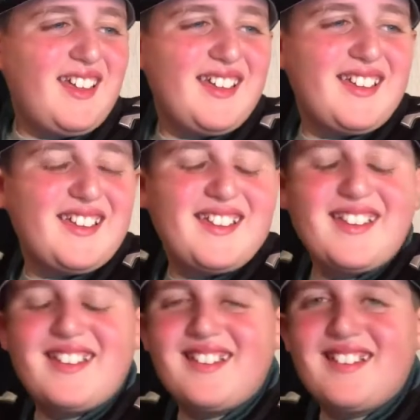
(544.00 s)

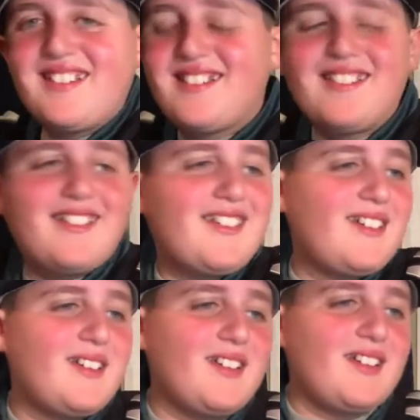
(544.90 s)

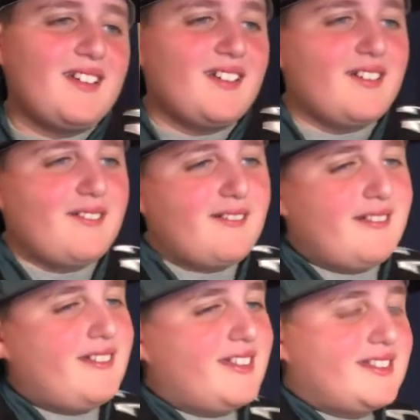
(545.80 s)

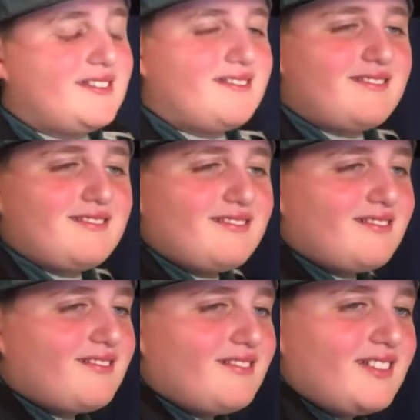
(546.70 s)

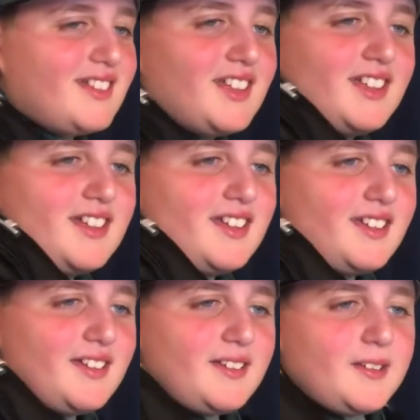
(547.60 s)

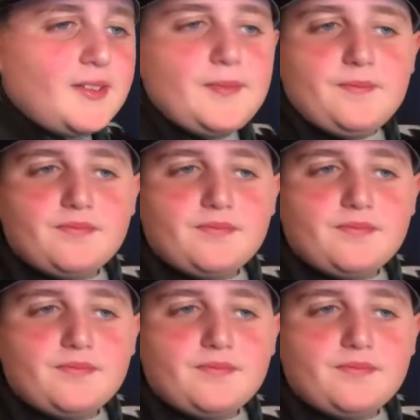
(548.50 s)
(silence)